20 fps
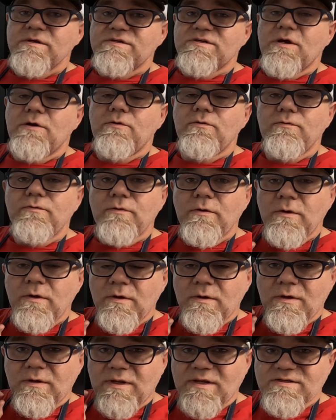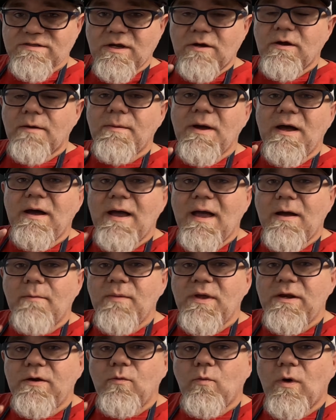So let's talk about how
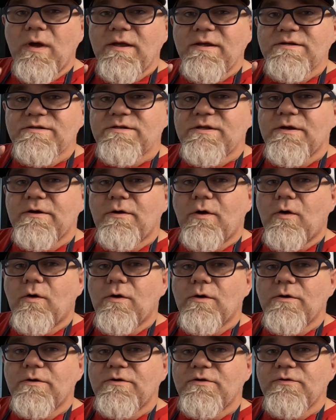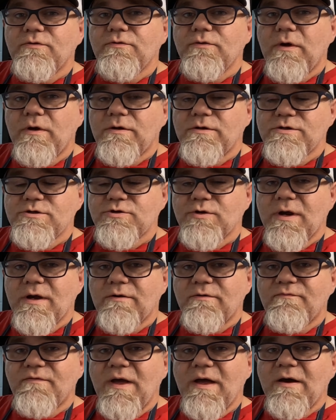many ways there are to
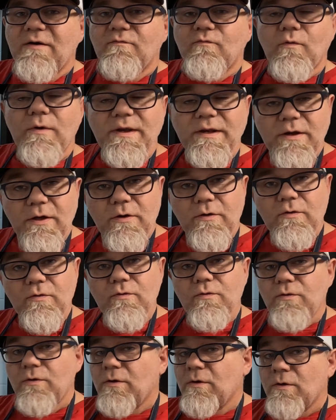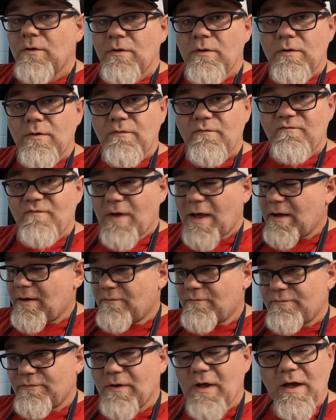unshroud a valve. We know
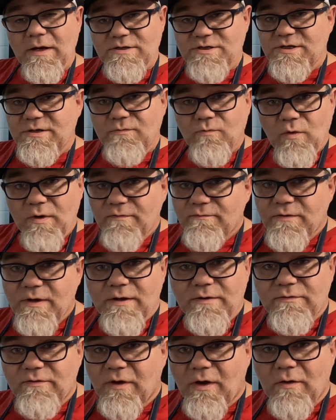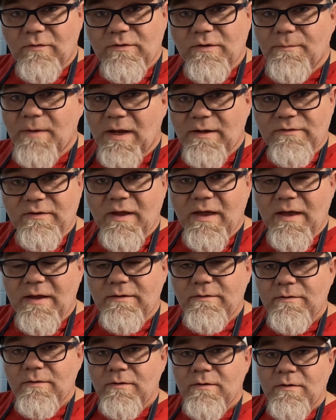valve notching. We've done talked about that.